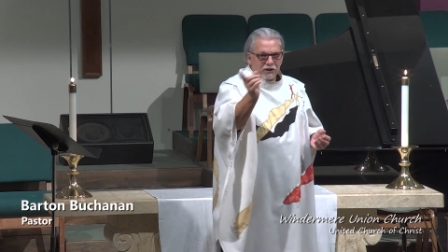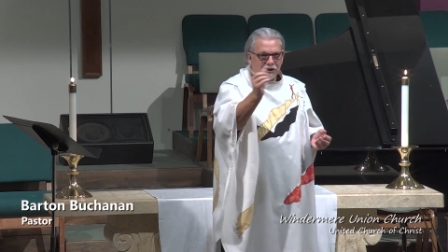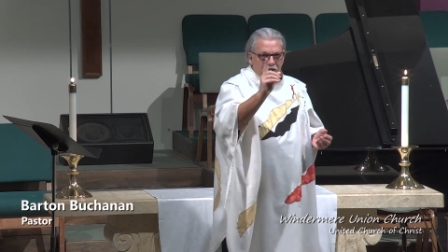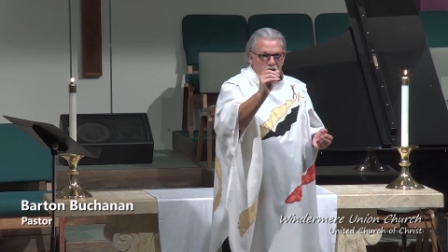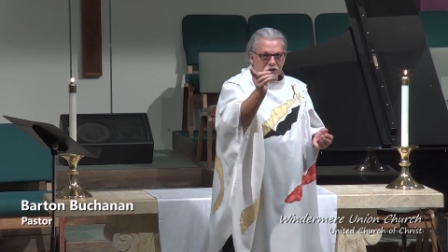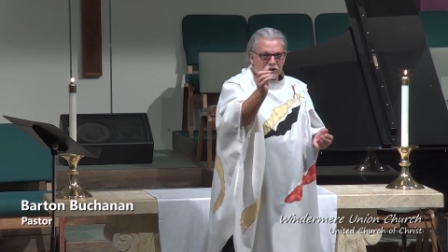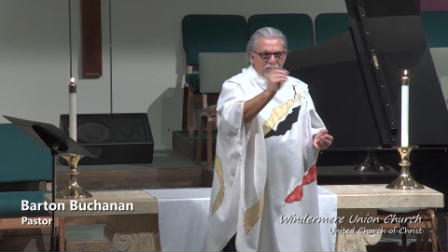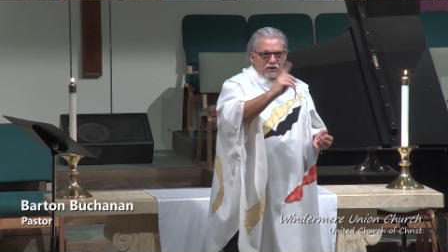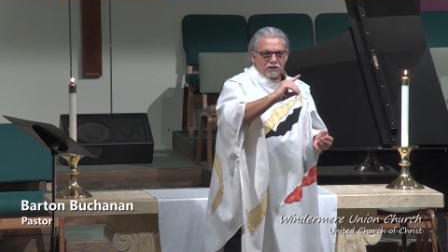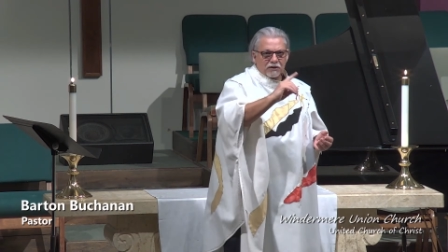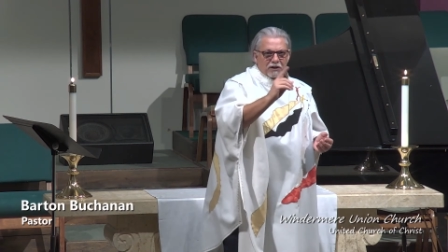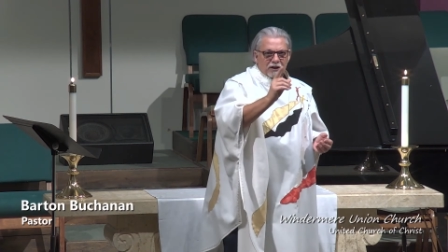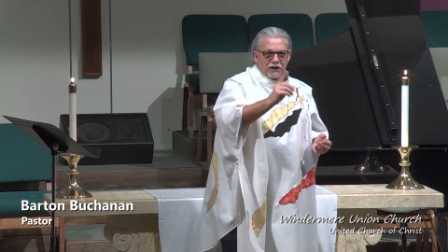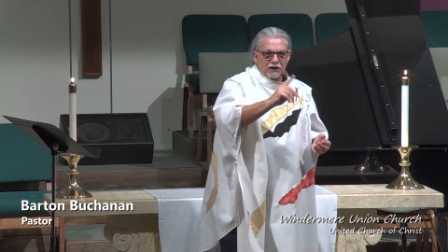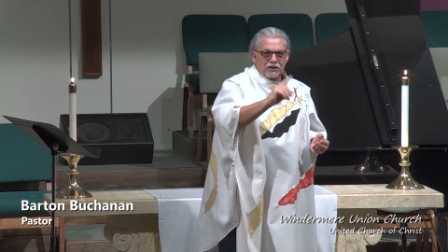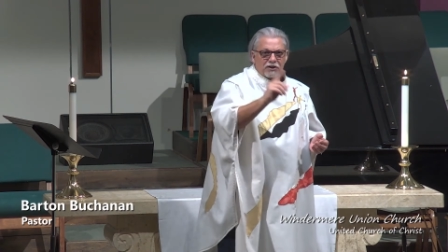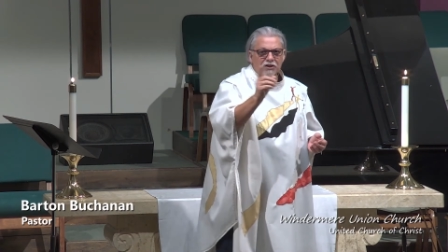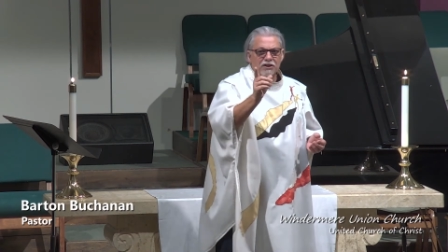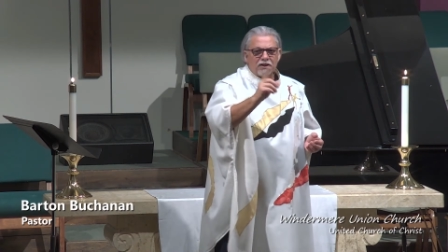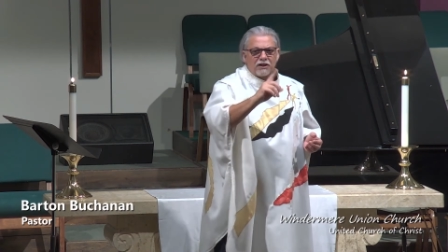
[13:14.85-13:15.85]
get, your, get
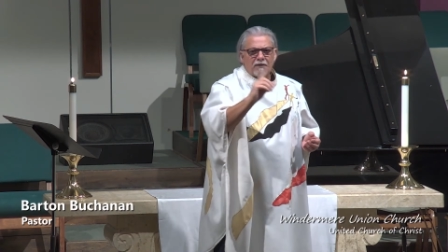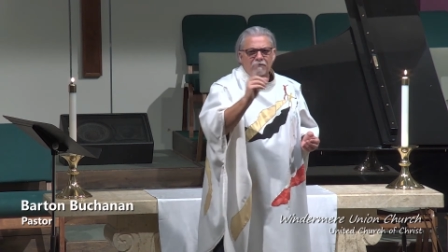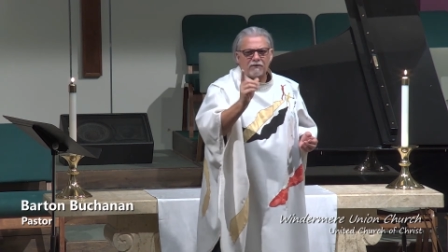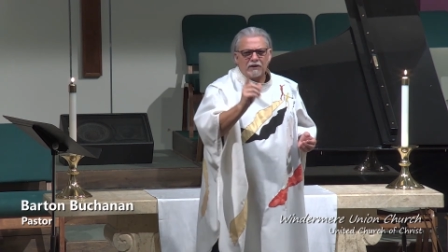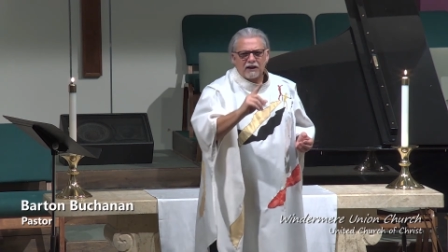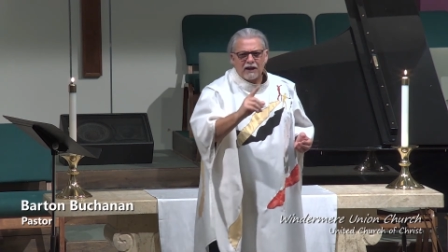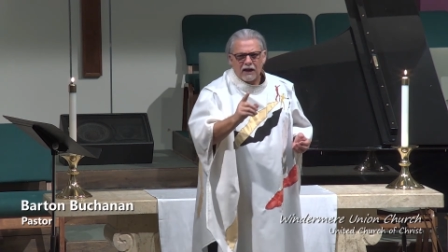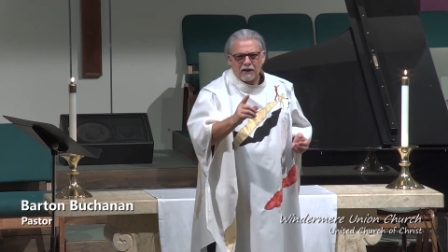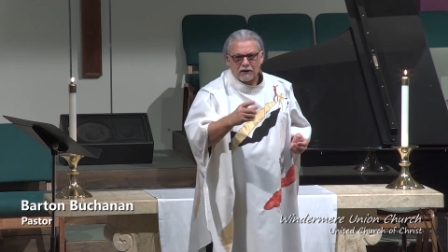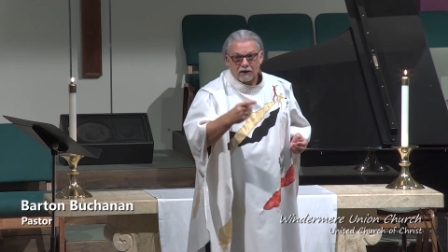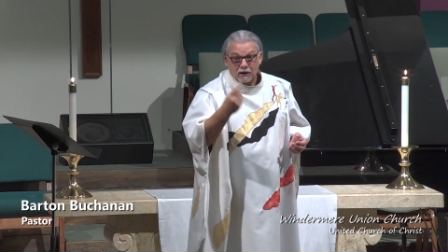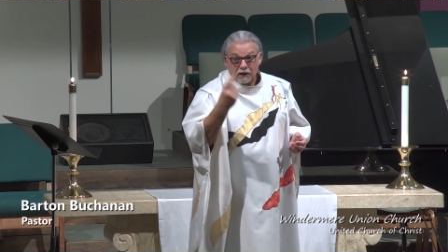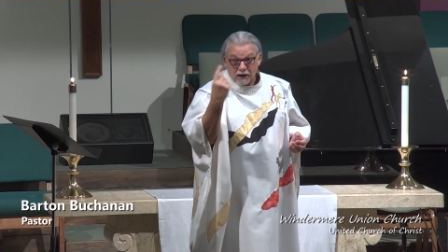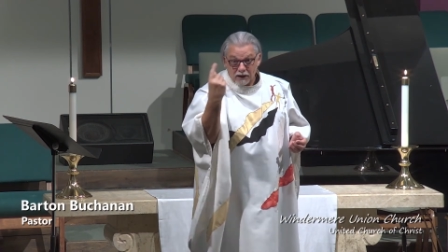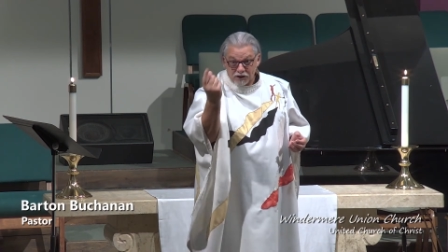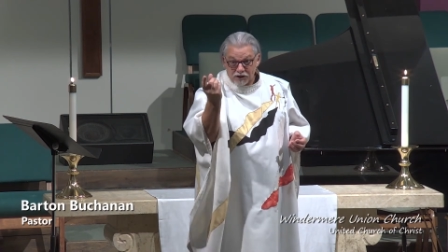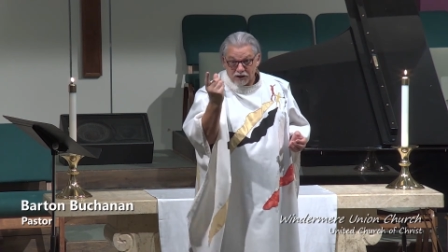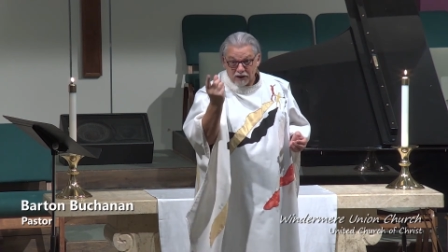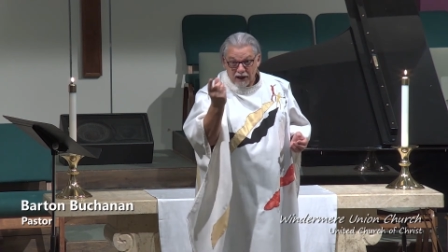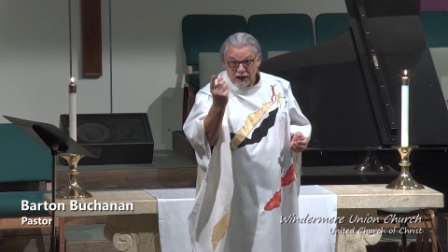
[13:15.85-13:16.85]
your stuff together, get
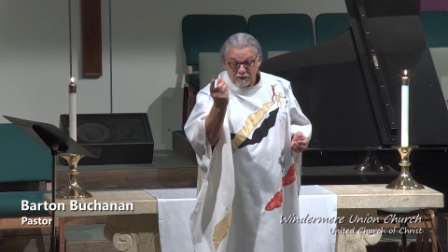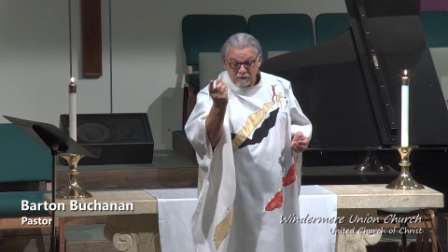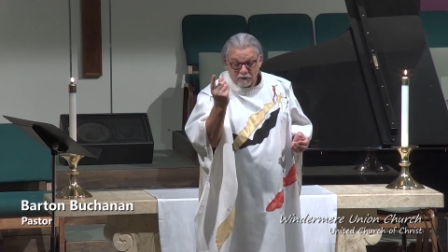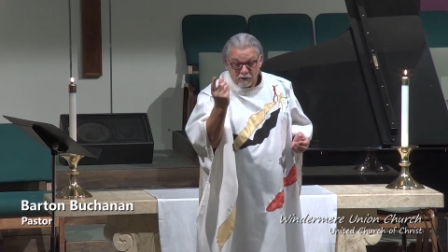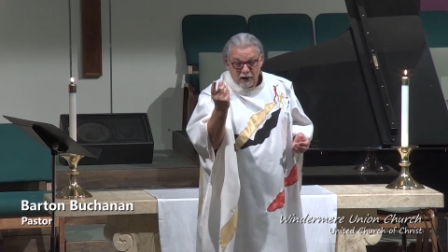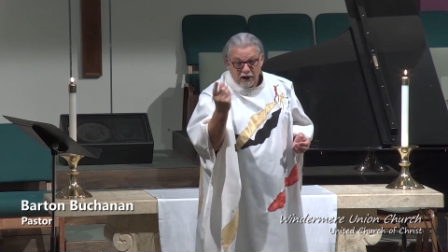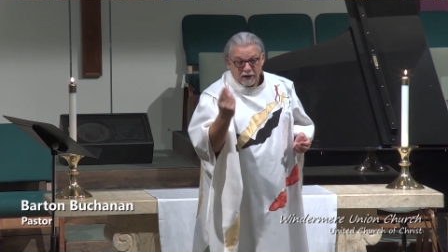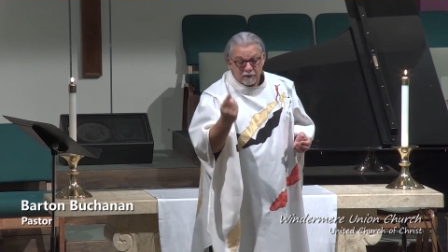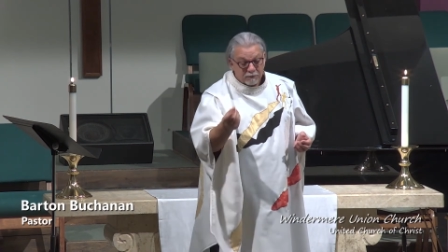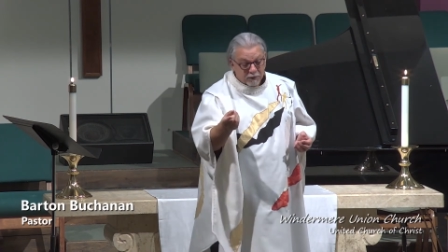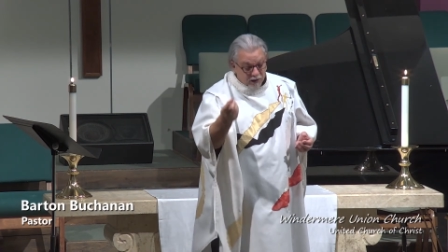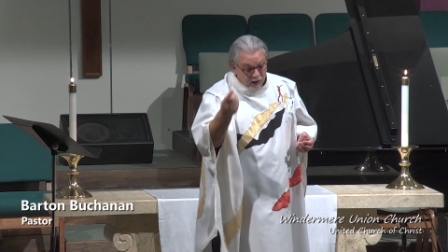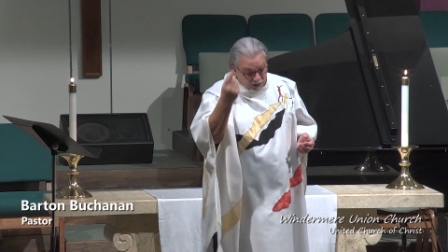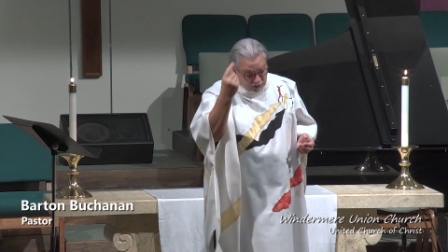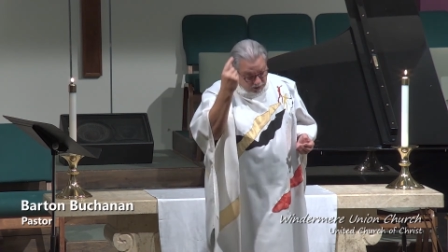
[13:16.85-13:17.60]
your life right, because